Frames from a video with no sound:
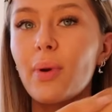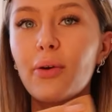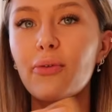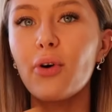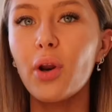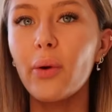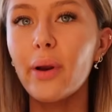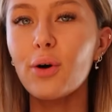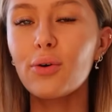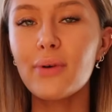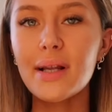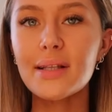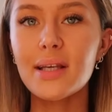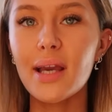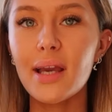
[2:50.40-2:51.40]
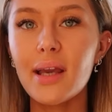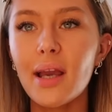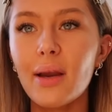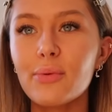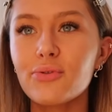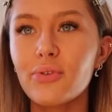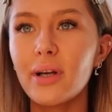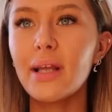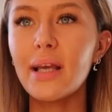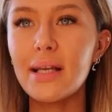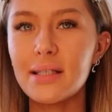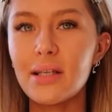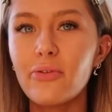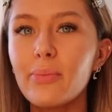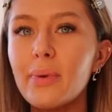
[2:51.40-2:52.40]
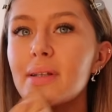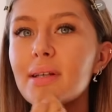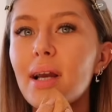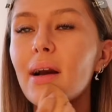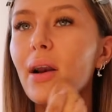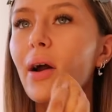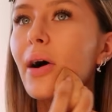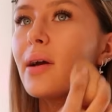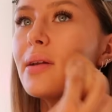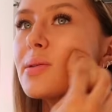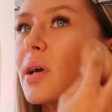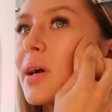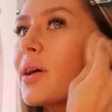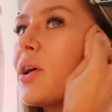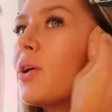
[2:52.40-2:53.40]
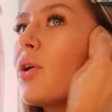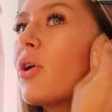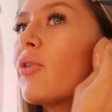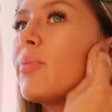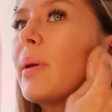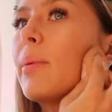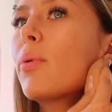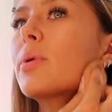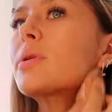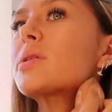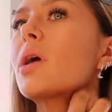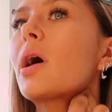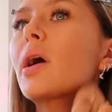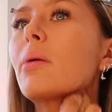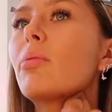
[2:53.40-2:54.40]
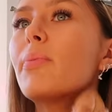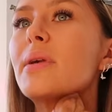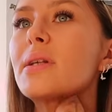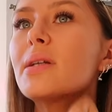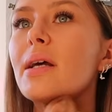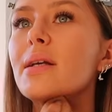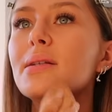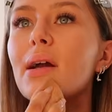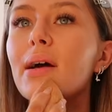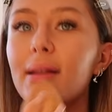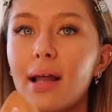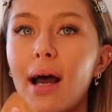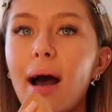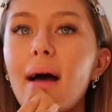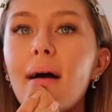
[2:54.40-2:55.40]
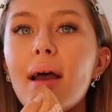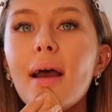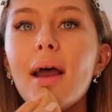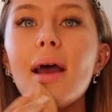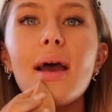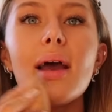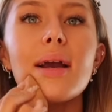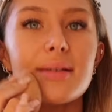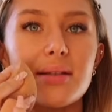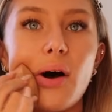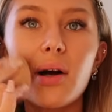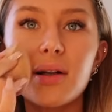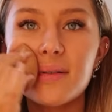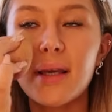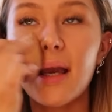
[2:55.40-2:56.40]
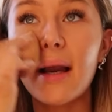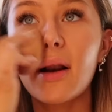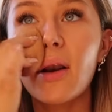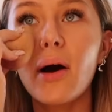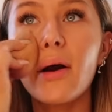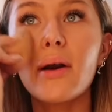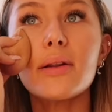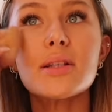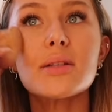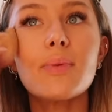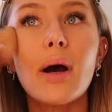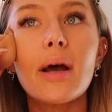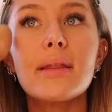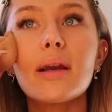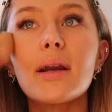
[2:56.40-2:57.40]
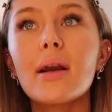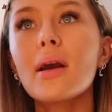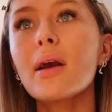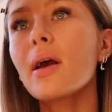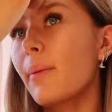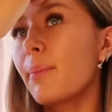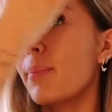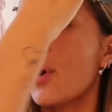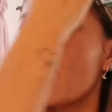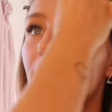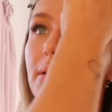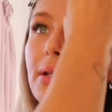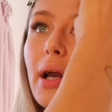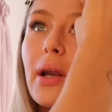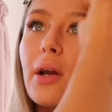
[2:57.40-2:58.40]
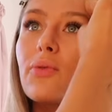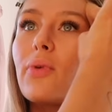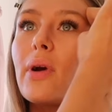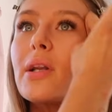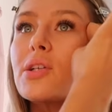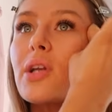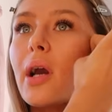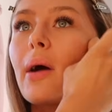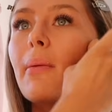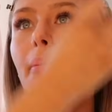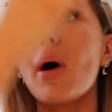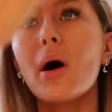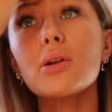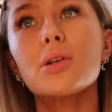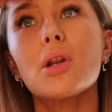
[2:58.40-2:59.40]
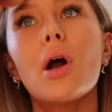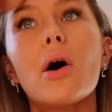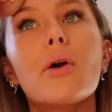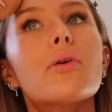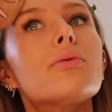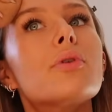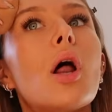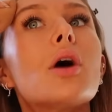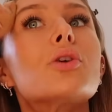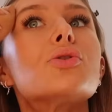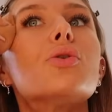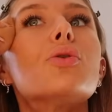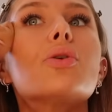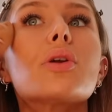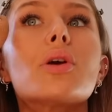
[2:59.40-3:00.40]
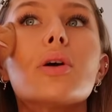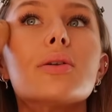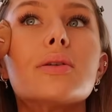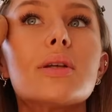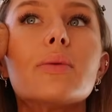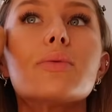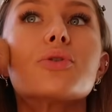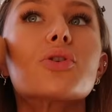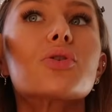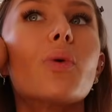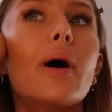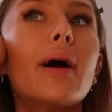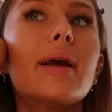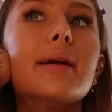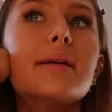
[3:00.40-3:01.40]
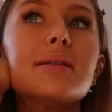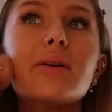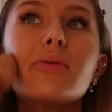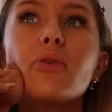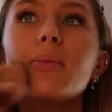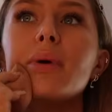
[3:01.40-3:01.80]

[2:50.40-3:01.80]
a big following already, it was really easy for me to get clients. Like, I know a lot of people when starting up a business like that, it's hard to get clients, but I think because I could reach like a much larger audience, it was just quite easy for